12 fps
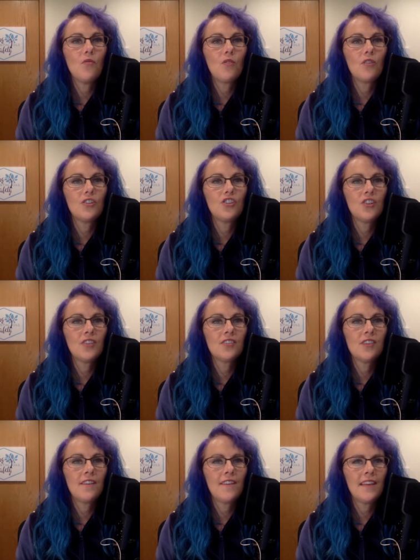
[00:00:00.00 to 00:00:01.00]
or just
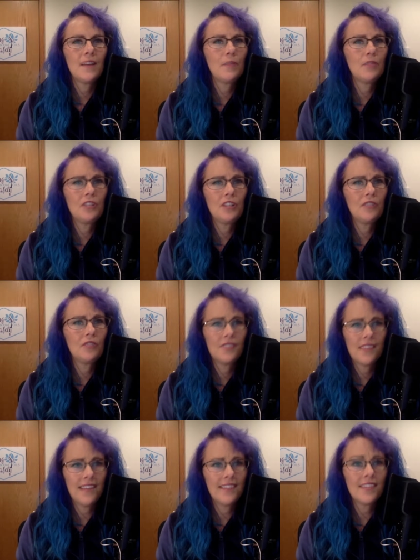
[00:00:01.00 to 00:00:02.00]
not like a particular
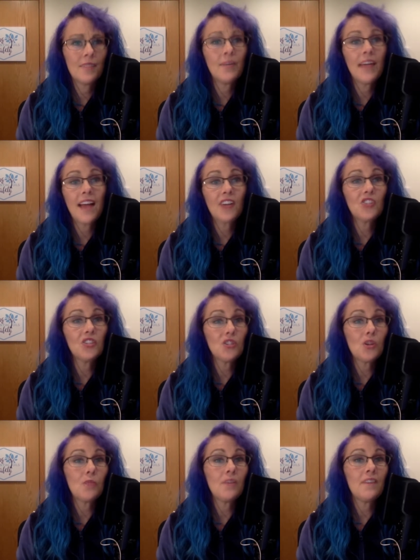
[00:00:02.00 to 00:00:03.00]
scent. Someone actually
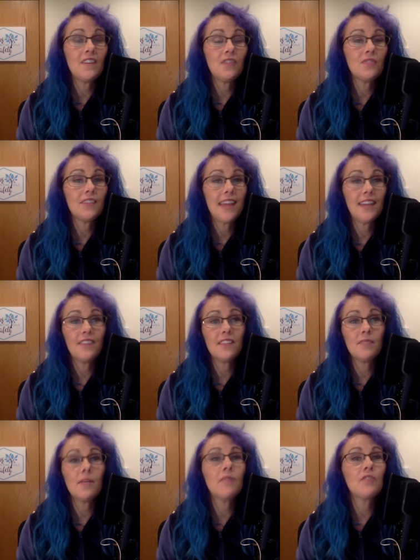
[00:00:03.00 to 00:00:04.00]
told me they used to hate the
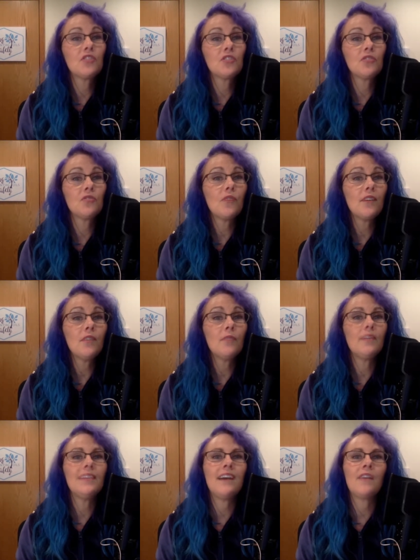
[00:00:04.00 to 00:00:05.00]
smell of a certain oil,
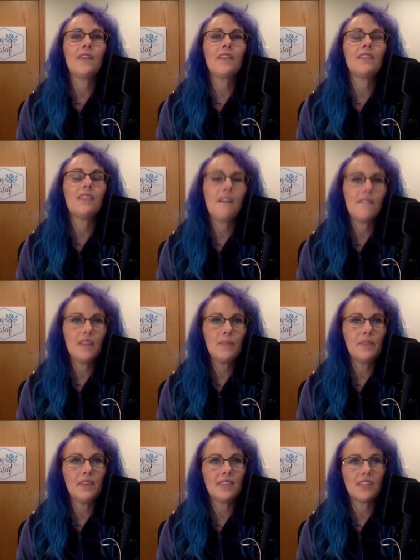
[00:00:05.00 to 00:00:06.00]
but now they love
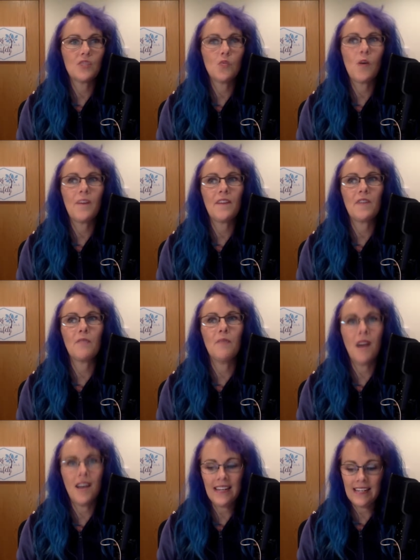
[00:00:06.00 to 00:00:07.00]
it because it's what their
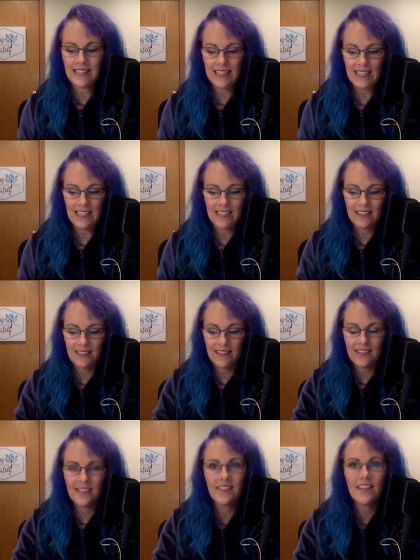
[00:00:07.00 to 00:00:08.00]
body
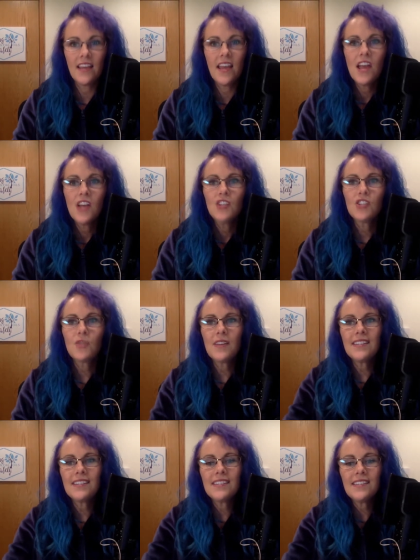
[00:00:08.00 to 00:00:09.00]
needs. So
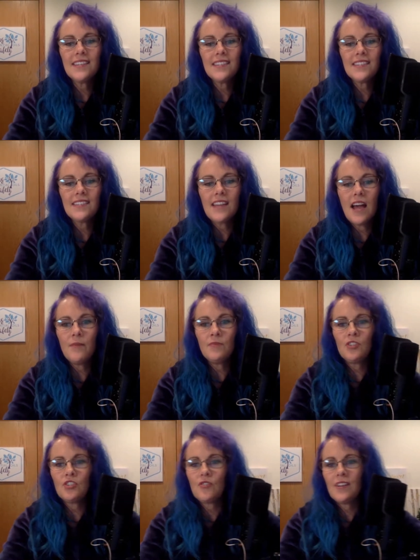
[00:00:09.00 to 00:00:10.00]
is this, I'm
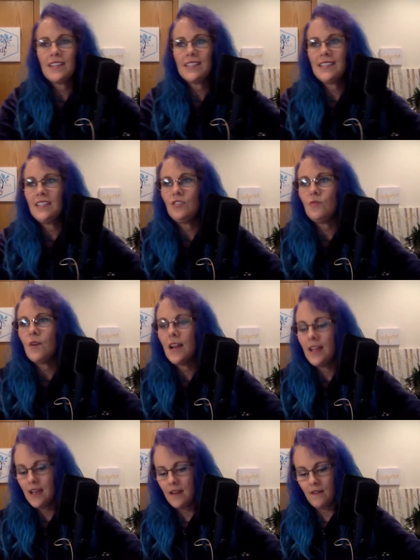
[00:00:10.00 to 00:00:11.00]
just trying to see,
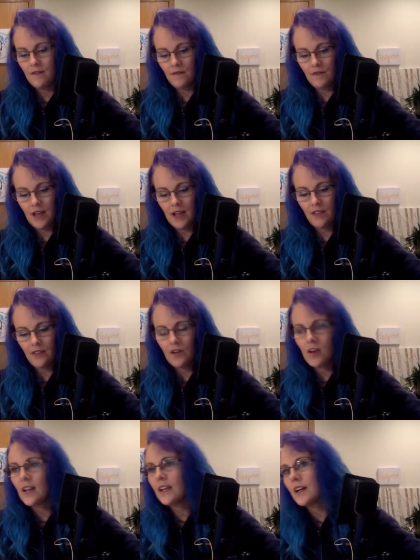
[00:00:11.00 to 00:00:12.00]
I
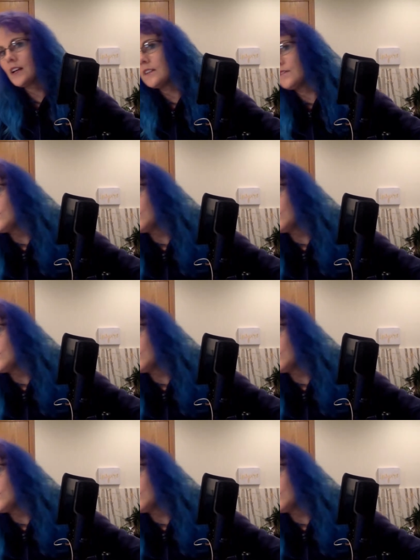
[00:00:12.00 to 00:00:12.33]
thought I kind of